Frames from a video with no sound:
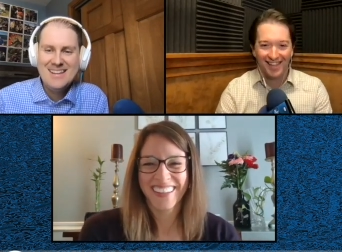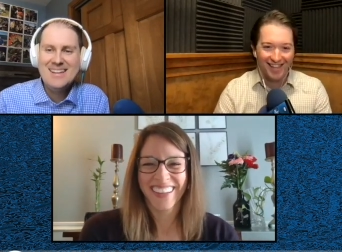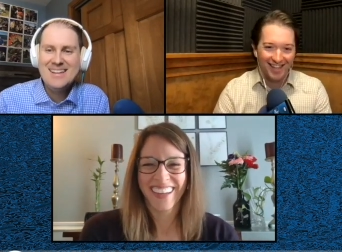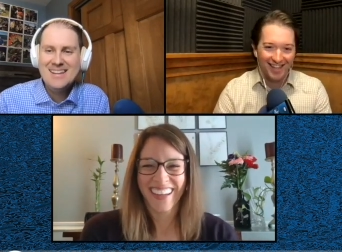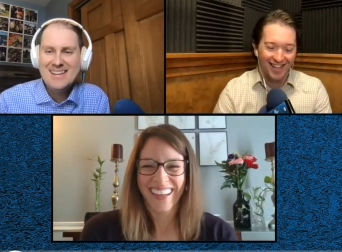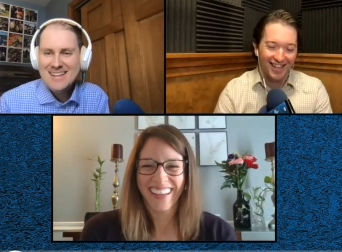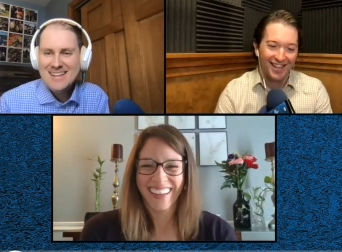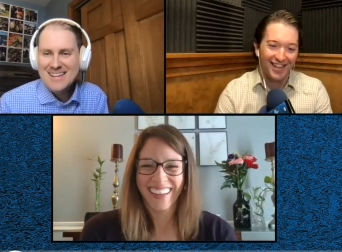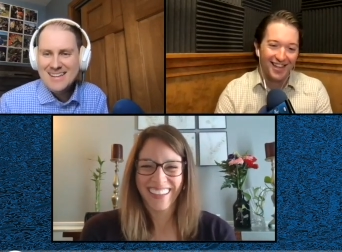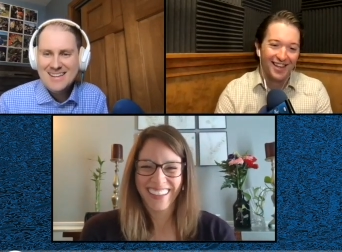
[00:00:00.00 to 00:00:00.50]

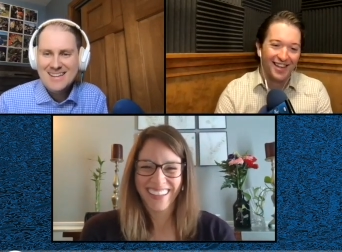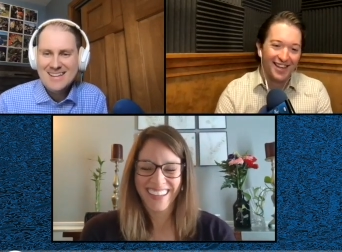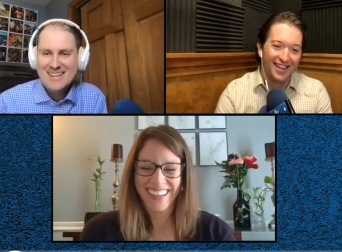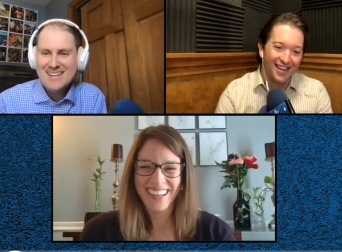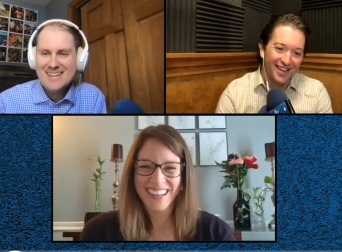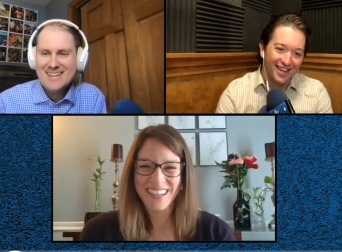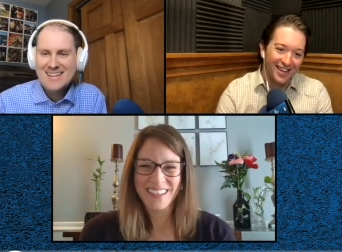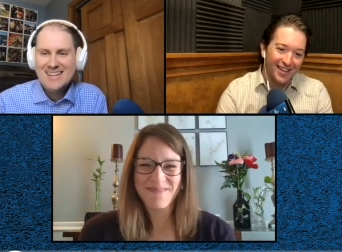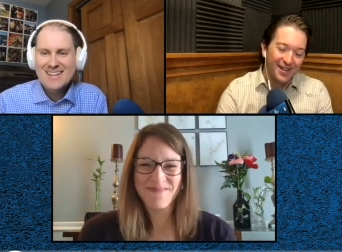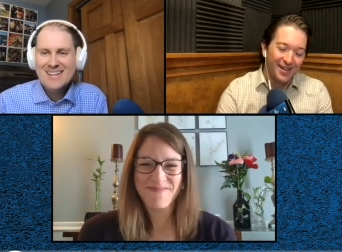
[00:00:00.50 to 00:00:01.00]
Speaker 1: right
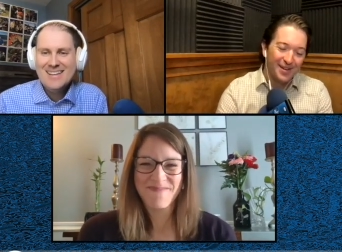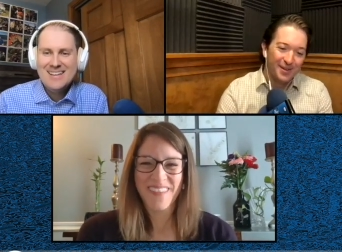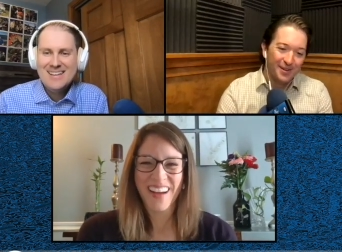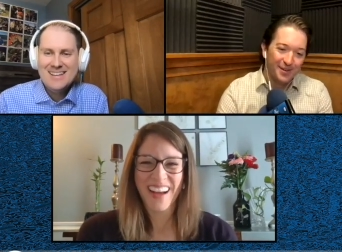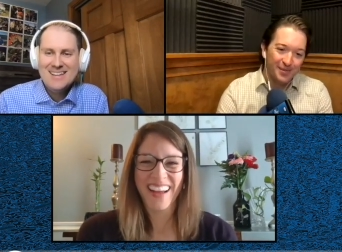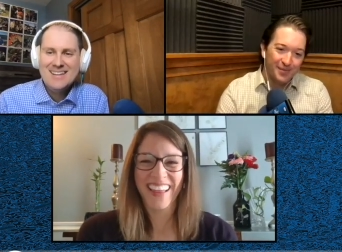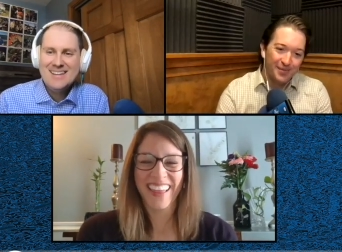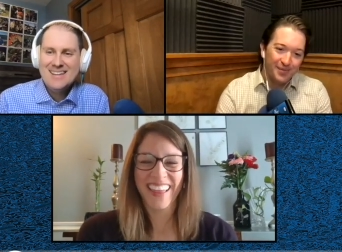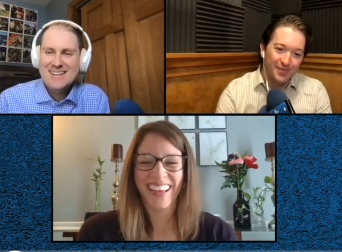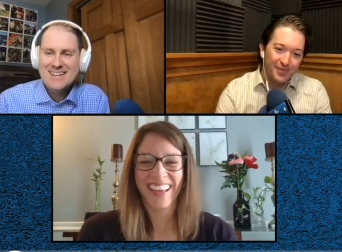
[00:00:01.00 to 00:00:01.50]
um,
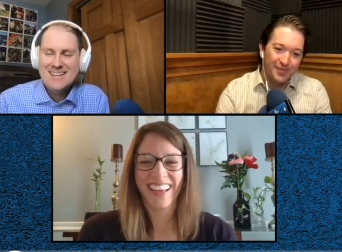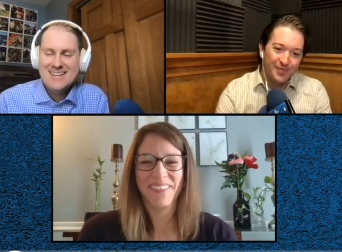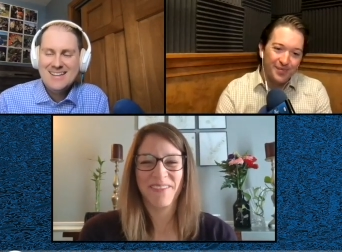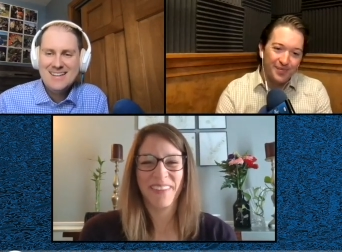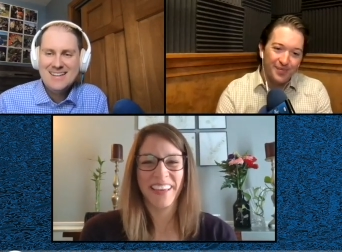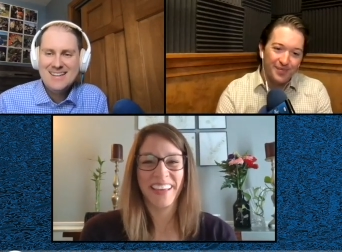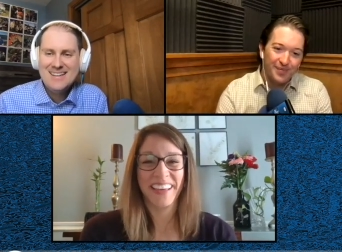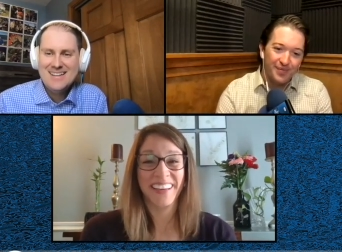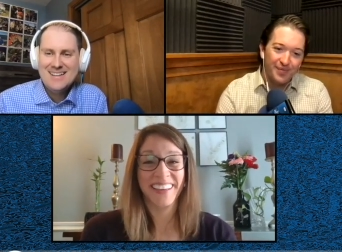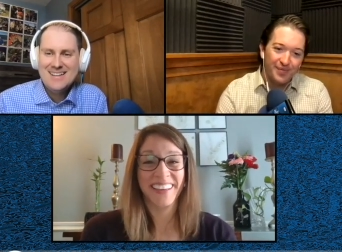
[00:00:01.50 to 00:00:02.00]
i think
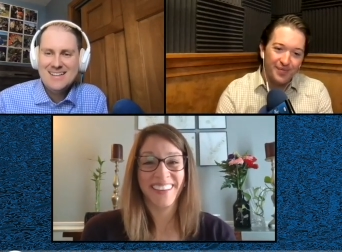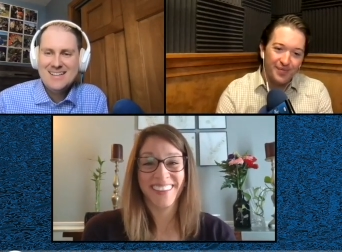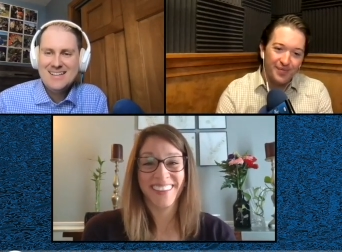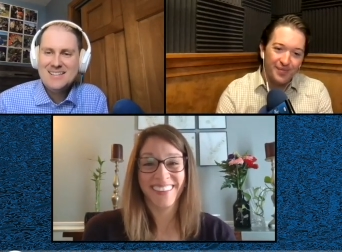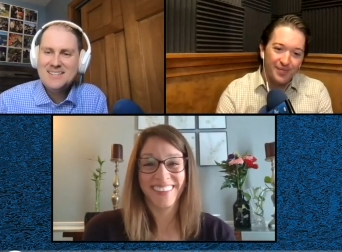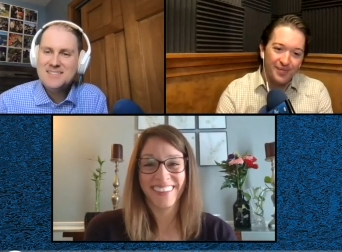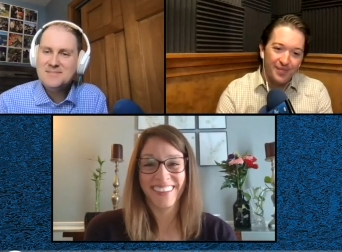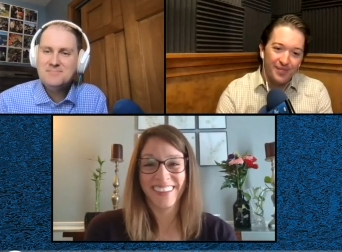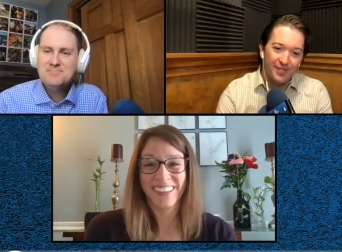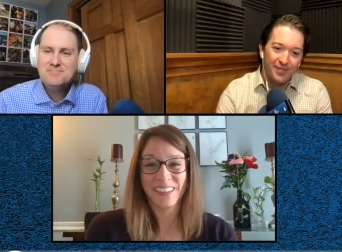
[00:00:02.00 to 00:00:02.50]

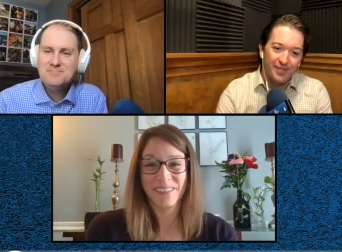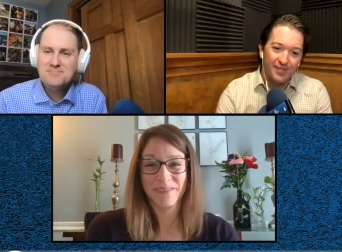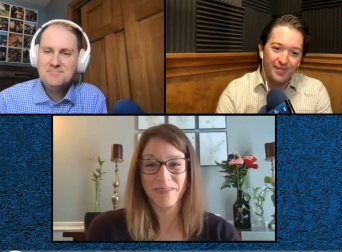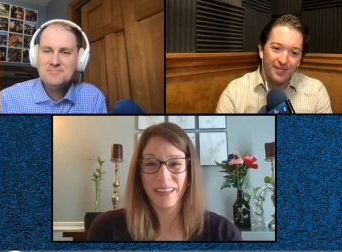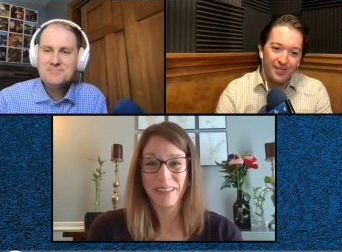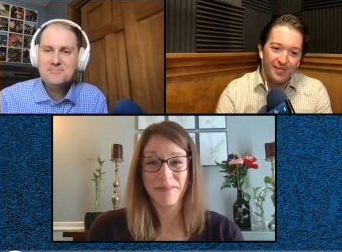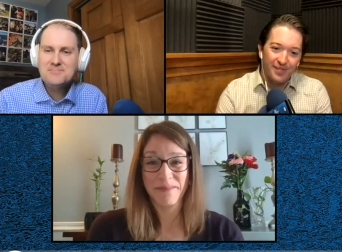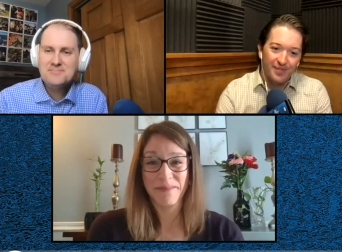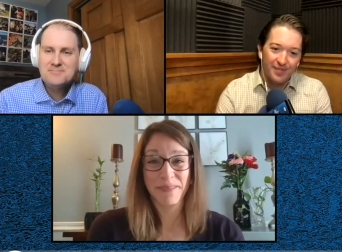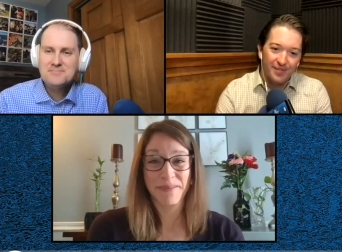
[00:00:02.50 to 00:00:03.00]
being you know
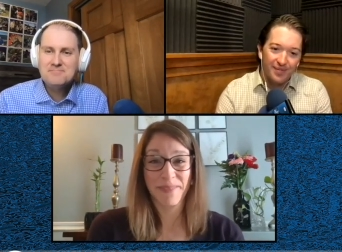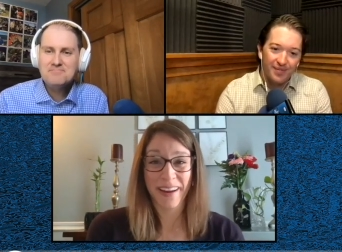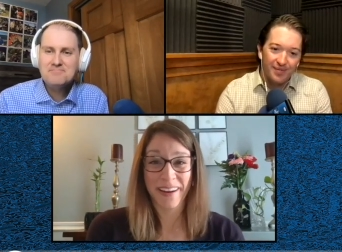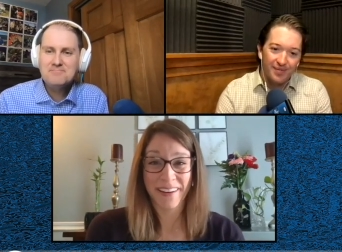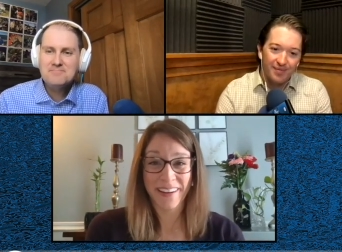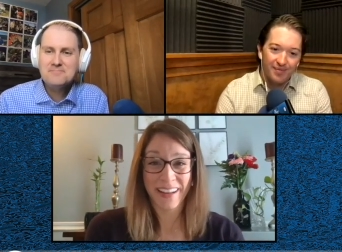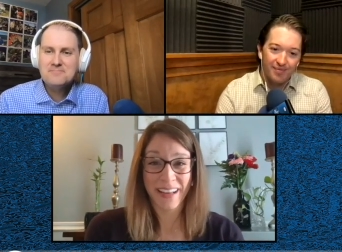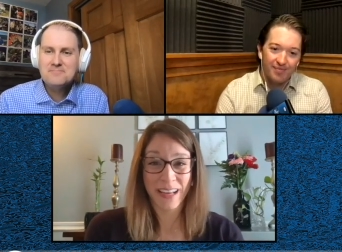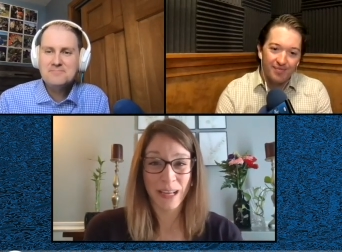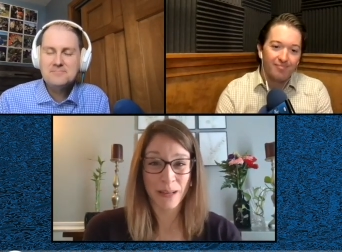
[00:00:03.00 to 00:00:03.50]
being
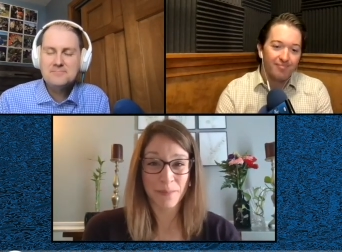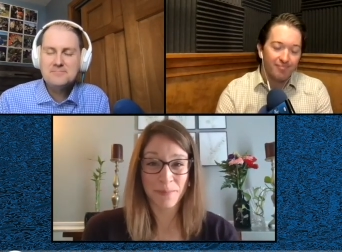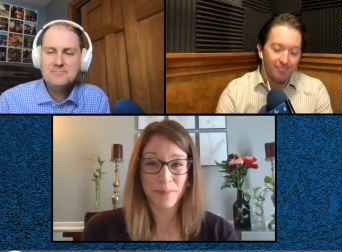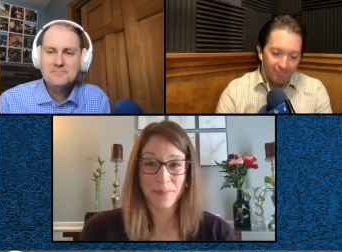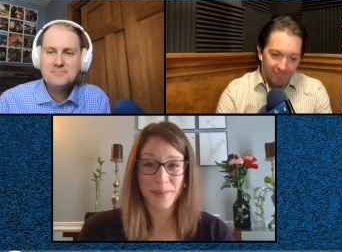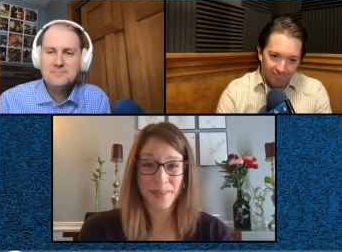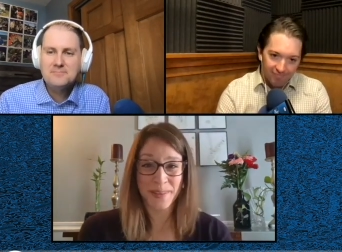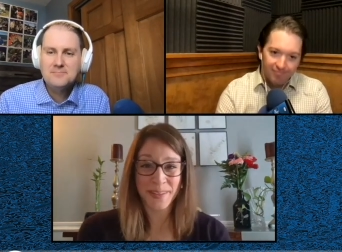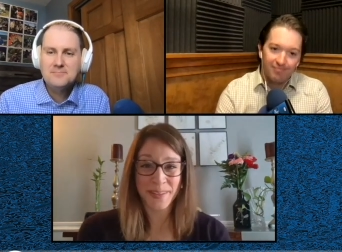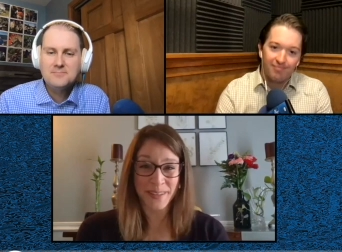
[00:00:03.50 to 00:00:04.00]
prepared
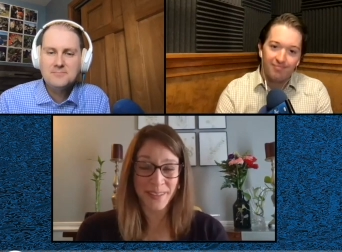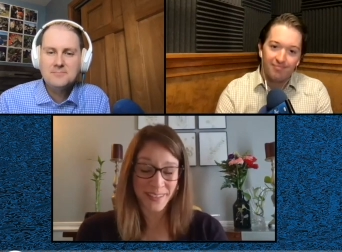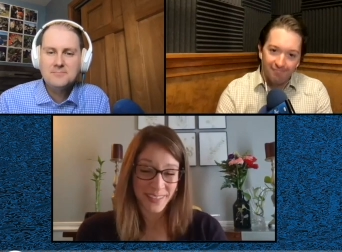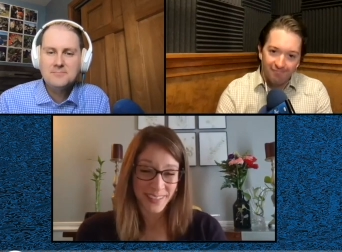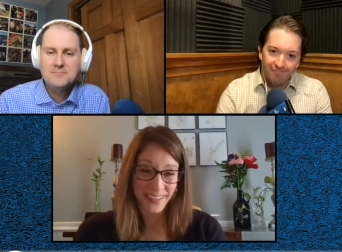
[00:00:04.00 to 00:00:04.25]
helps